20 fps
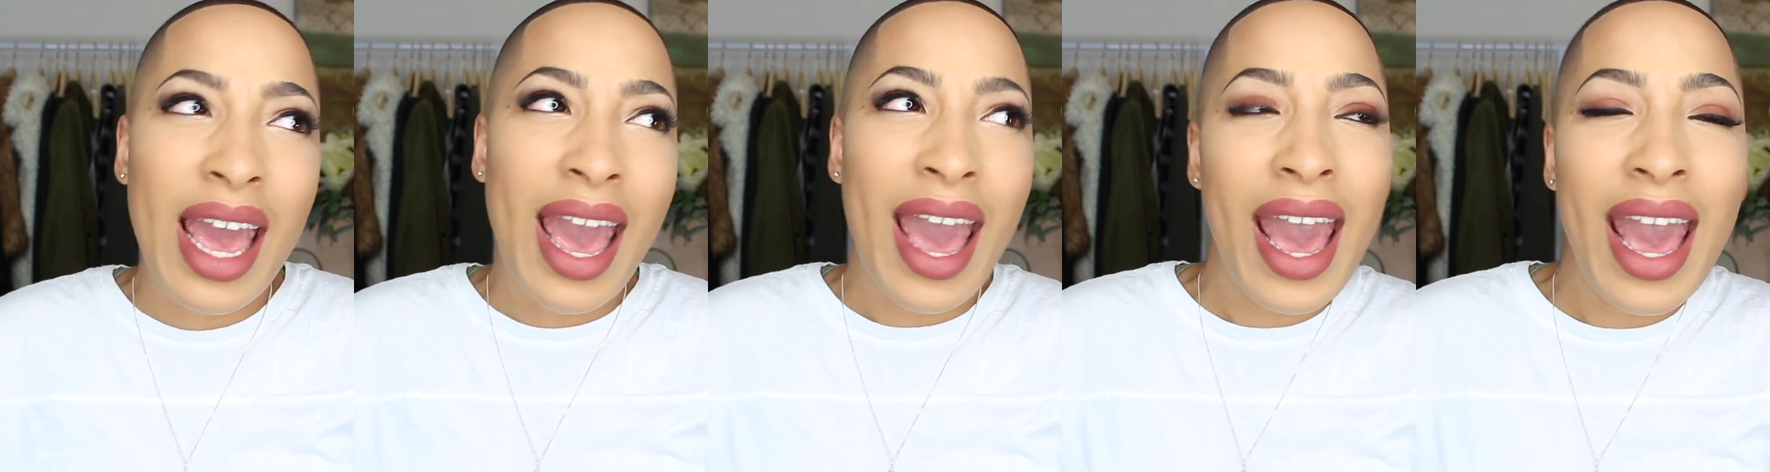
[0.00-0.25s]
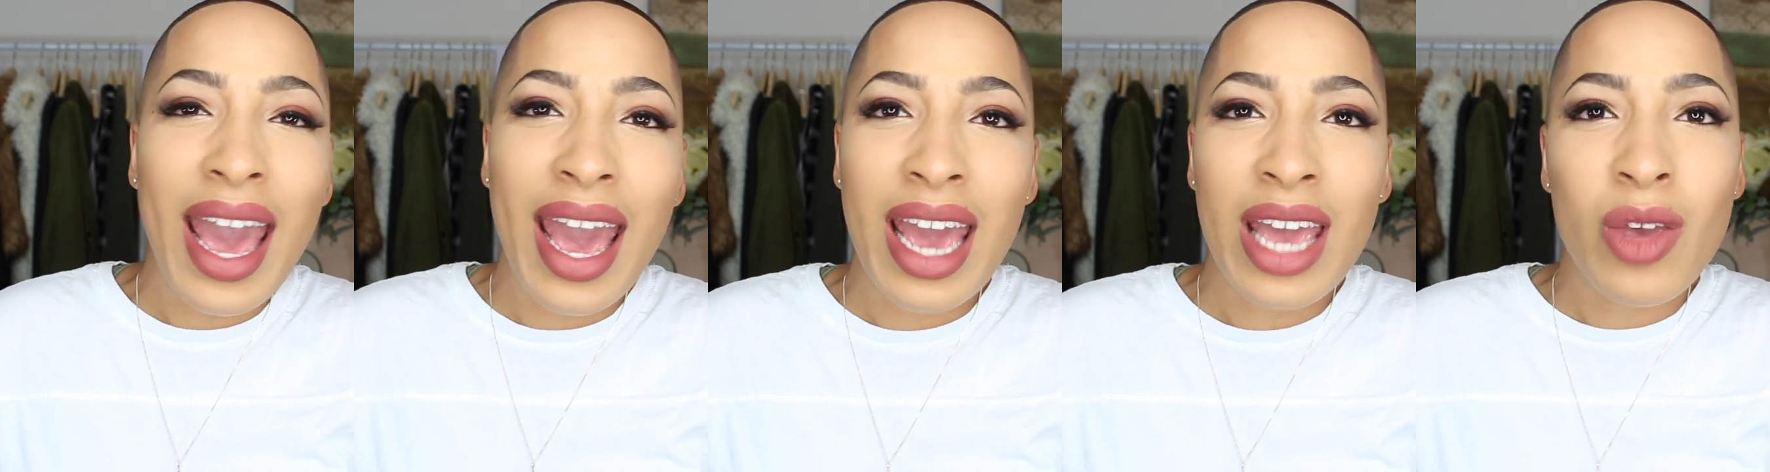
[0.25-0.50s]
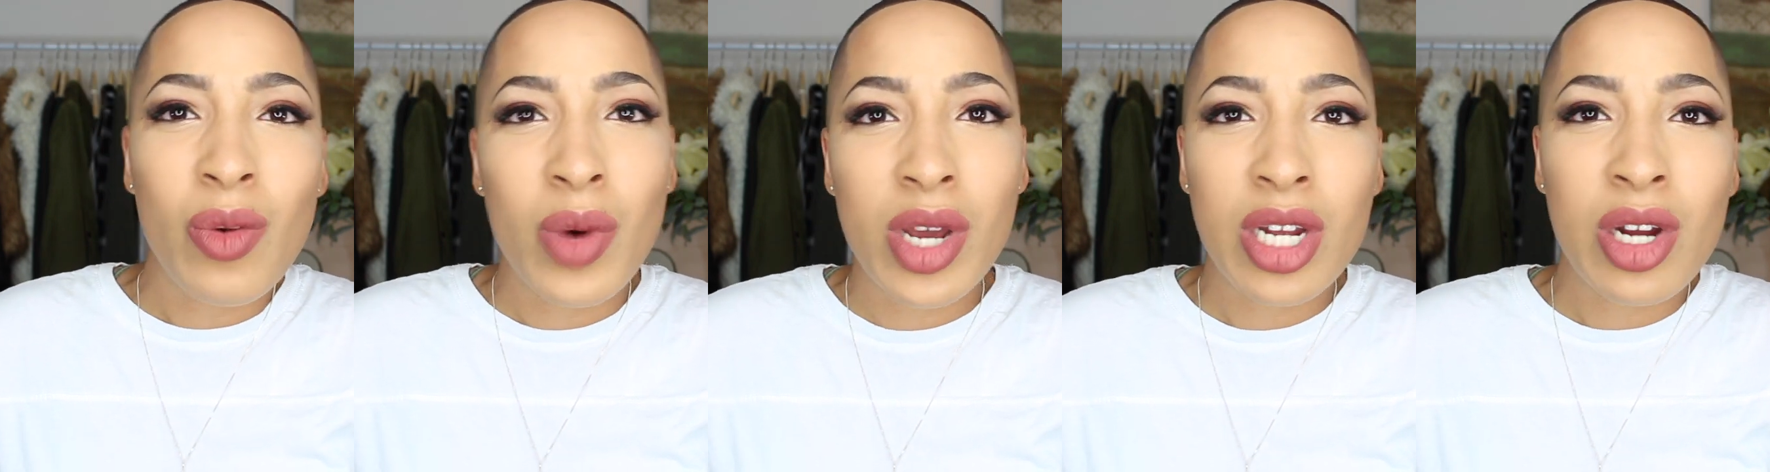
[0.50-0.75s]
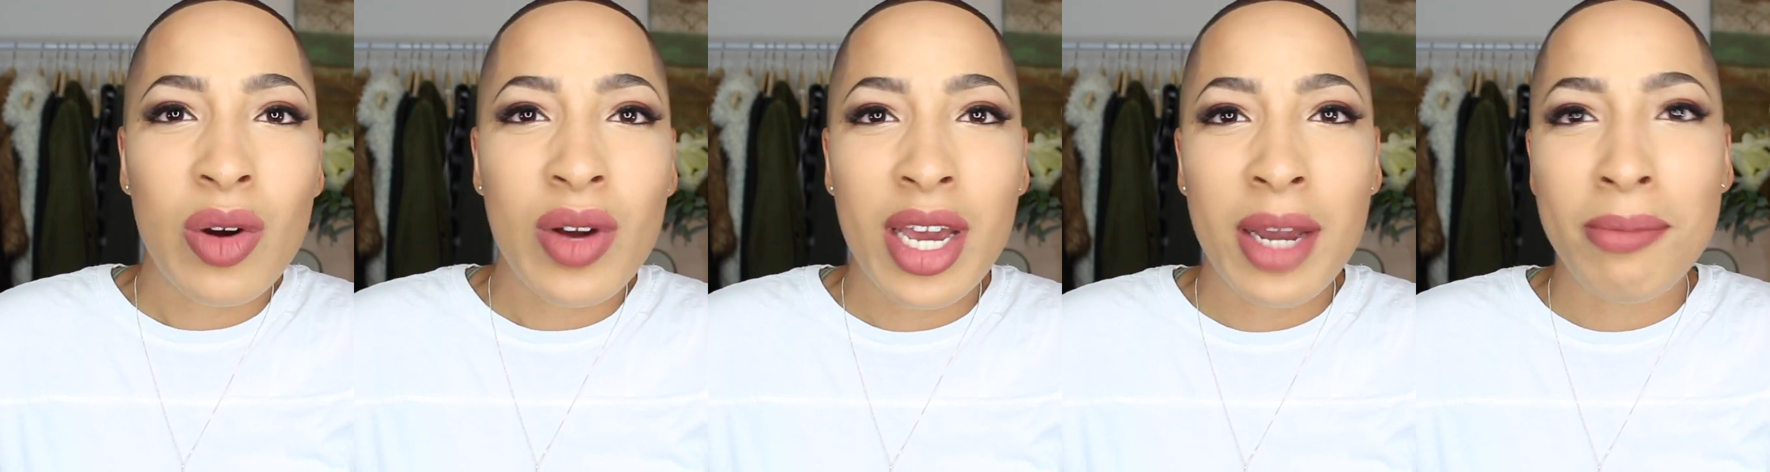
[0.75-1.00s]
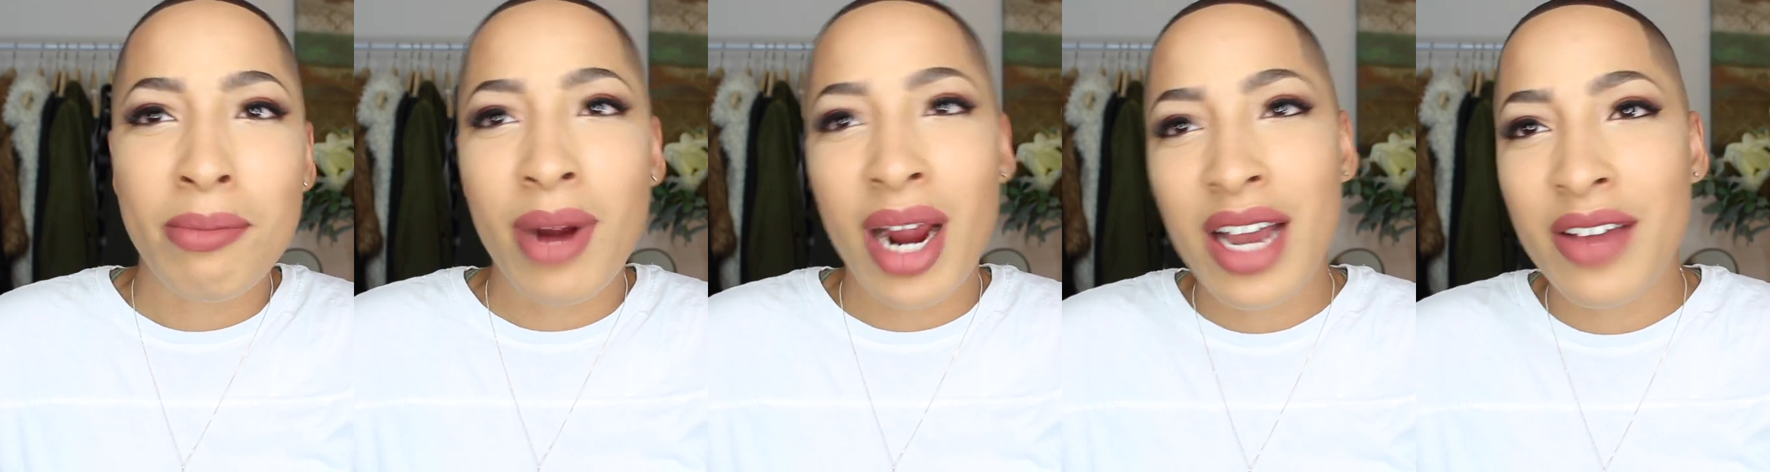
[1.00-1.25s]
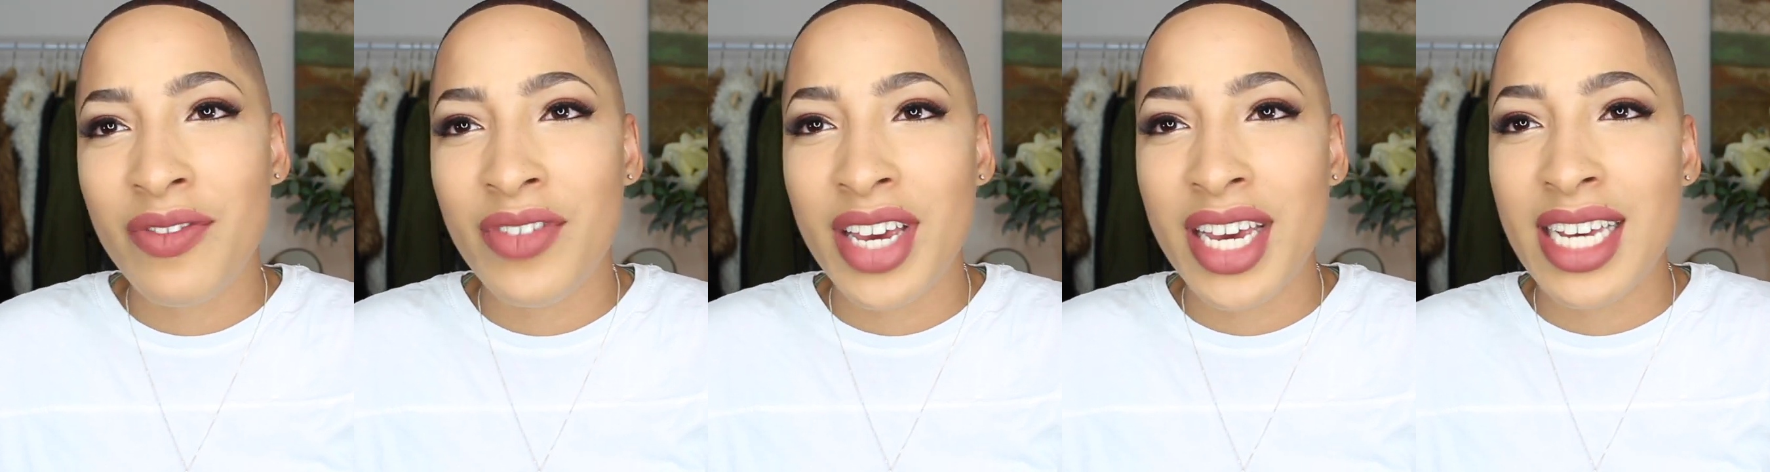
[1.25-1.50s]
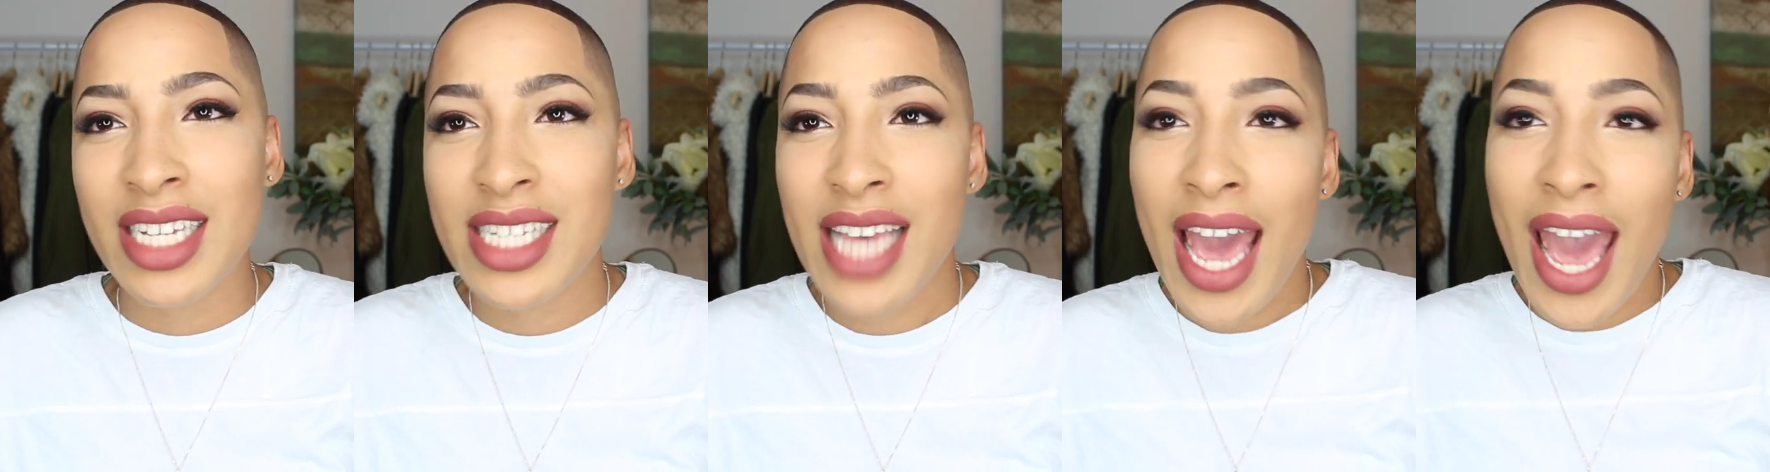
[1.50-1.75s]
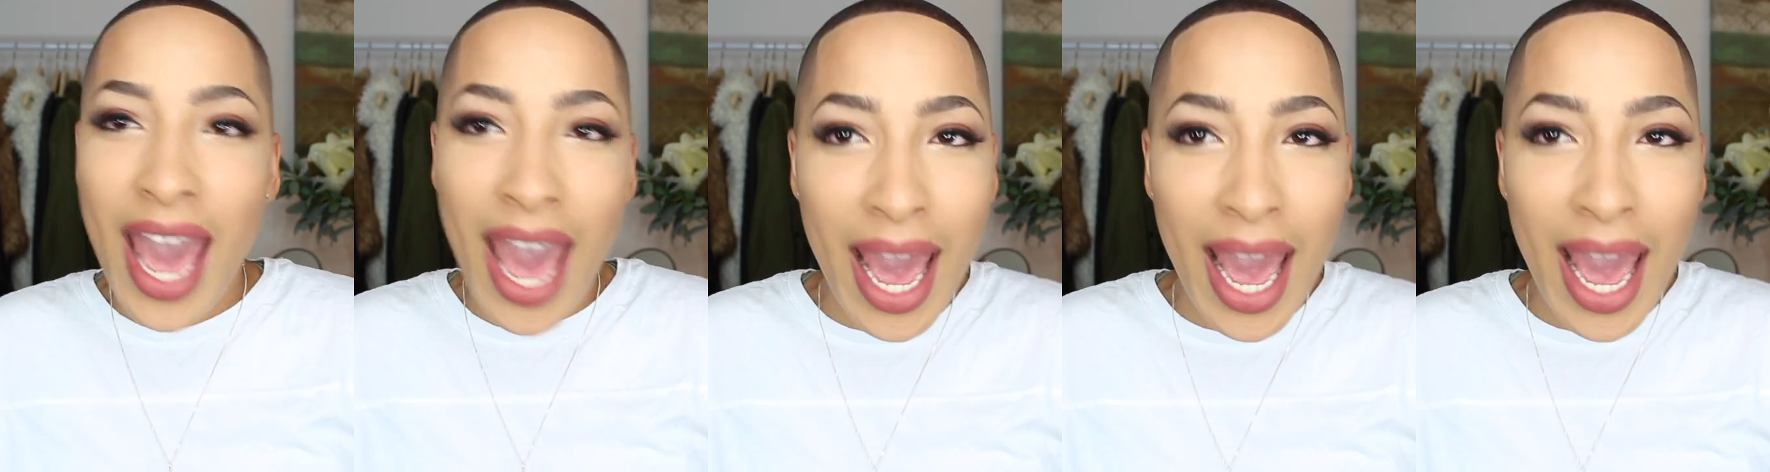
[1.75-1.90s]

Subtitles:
Hey, you wanna go get breakfast?